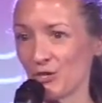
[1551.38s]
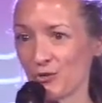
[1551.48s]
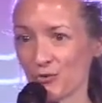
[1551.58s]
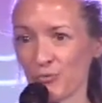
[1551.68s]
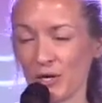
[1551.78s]

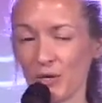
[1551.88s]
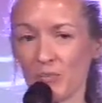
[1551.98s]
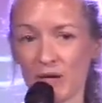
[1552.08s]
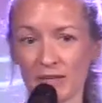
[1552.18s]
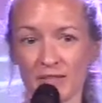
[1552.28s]
you will be
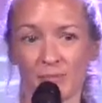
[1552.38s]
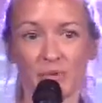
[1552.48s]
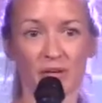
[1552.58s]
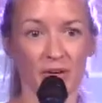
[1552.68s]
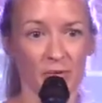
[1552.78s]
blessed
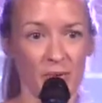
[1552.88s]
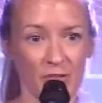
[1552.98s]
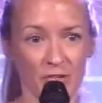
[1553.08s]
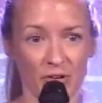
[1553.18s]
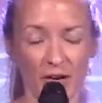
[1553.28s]
beyond
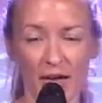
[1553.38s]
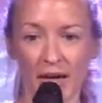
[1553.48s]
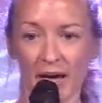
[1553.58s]
measure.